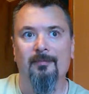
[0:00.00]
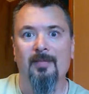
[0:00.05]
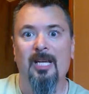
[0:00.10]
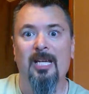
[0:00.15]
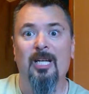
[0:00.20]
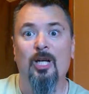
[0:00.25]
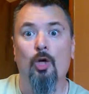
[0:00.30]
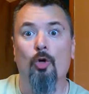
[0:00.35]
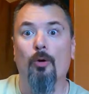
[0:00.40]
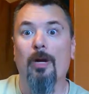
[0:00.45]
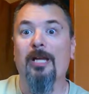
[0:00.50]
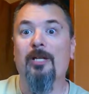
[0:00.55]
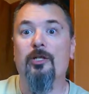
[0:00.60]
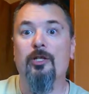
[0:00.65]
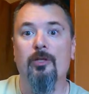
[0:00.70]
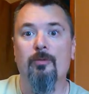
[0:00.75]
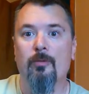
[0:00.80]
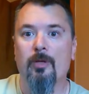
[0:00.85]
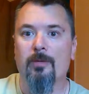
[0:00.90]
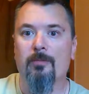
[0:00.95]

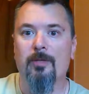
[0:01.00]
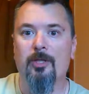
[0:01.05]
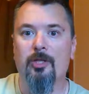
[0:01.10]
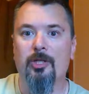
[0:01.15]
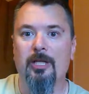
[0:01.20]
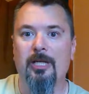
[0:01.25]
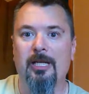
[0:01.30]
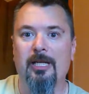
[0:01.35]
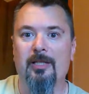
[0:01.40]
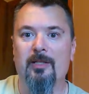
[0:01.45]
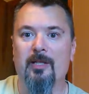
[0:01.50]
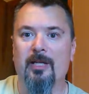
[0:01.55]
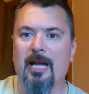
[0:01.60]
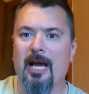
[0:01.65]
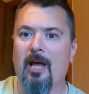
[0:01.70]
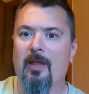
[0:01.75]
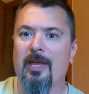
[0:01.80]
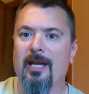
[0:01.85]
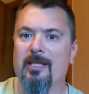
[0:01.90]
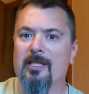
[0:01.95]
integration with machines and
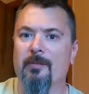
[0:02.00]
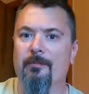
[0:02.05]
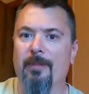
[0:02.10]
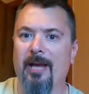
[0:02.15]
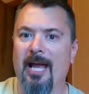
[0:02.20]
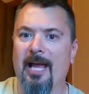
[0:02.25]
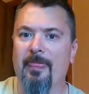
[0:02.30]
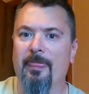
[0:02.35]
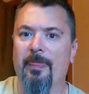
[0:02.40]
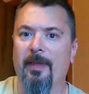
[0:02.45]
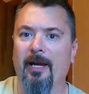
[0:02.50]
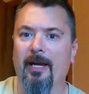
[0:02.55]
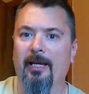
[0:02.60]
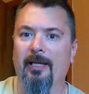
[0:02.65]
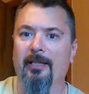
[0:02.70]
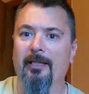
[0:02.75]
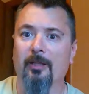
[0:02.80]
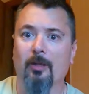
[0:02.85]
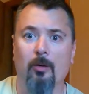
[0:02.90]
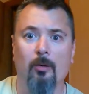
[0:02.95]
how that's a bad
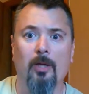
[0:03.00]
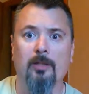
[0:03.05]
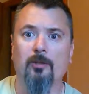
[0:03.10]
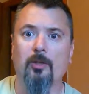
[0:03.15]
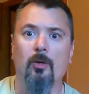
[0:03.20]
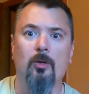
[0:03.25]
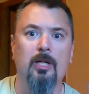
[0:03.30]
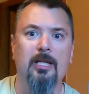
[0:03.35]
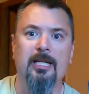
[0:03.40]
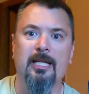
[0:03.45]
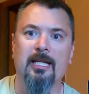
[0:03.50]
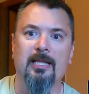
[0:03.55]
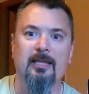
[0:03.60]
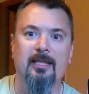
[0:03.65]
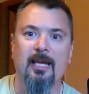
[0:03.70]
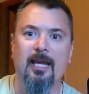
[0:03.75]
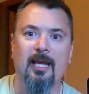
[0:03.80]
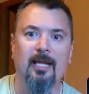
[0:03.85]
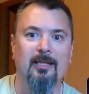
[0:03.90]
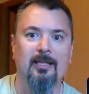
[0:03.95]
thing. I totally get
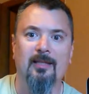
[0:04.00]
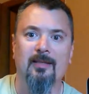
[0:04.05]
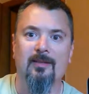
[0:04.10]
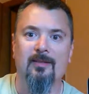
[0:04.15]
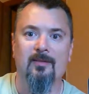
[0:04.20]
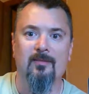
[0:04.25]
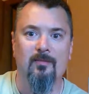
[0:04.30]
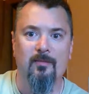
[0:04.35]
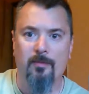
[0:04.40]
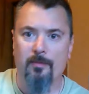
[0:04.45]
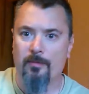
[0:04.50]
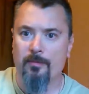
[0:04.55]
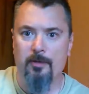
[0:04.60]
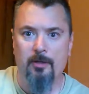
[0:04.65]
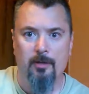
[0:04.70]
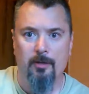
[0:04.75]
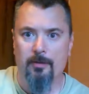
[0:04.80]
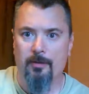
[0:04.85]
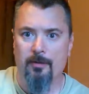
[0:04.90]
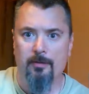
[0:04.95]
that.
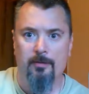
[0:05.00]
The